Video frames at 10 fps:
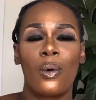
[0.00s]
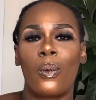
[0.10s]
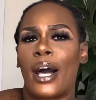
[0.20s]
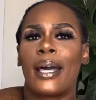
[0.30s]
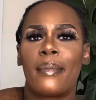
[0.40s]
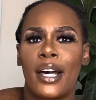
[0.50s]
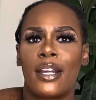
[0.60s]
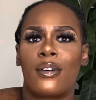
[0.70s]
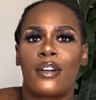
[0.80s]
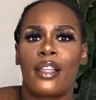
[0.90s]
Why am I
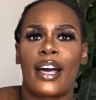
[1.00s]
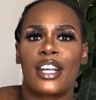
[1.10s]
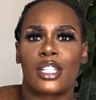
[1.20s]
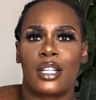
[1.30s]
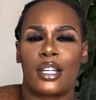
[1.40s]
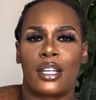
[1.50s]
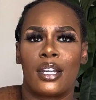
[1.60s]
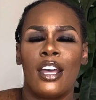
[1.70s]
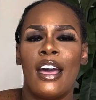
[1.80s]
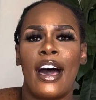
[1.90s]
your only lash client?
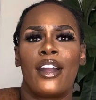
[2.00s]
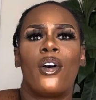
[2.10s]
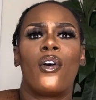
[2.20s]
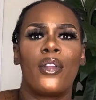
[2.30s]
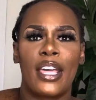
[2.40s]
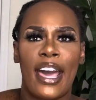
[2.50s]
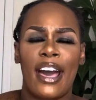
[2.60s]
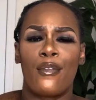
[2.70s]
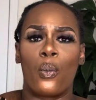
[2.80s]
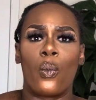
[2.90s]
I don't only
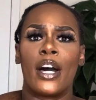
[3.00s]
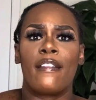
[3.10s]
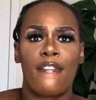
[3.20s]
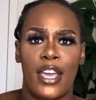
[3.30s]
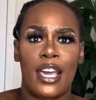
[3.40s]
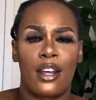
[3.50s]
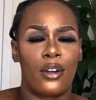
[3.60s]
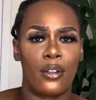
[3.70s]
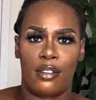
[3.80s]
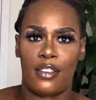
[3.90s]
have one fan
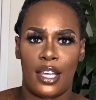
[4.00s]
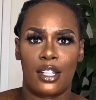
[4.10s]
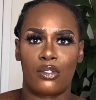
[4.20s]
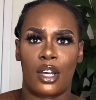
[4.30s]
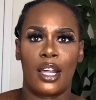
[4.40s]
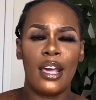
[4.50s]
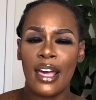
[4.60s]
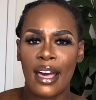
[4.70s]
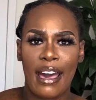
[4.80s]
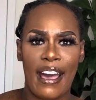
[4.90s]
on OnlyFans, right?
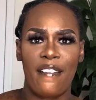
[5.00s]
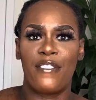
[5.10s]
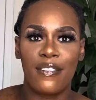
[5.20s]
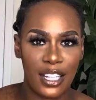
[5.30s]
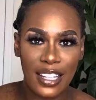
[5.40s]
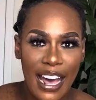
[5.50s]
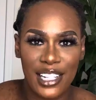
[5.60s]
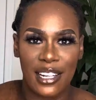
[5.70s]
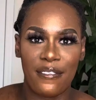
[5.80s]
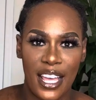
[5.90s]
I have
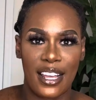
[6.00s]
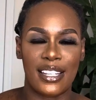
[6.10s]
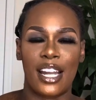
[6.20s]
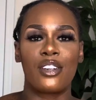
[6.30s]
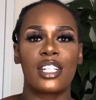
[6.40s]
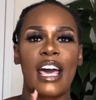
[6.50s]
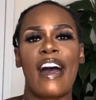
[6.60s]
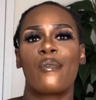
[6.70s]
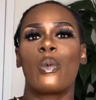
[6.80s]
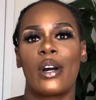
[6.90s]
50,000 fans. I don't just
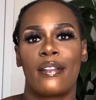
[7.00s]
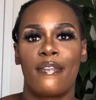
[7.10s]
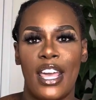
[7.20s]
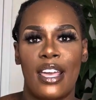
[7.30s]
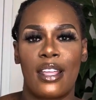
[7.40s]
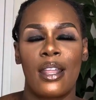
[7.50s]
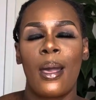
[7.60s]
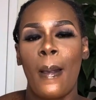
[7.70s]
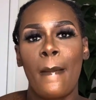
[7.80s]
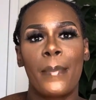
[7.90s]
have one fan.
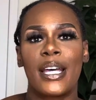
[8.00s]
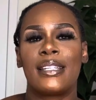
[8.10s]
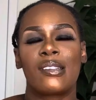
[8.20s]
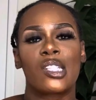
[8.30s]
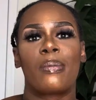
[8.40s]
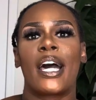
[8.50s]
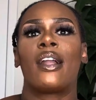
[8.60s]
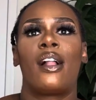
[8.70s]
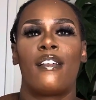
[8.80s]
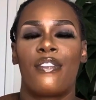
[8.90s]
But despite
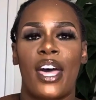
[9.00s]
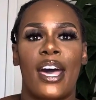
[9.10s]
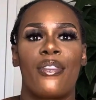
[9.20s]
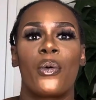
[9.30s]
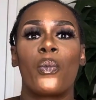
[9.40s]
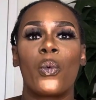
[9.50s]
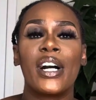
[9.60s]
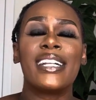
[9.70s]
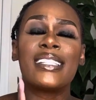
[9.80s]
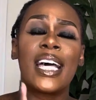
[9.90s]
all of that, the
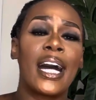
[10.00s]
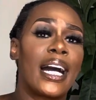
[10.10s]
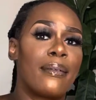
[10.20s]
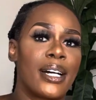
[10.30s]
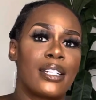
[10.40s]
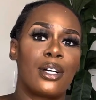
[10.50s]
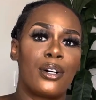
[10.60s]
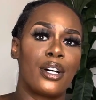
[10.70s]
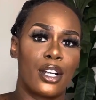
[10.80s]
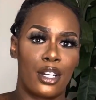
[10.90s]
one time I told her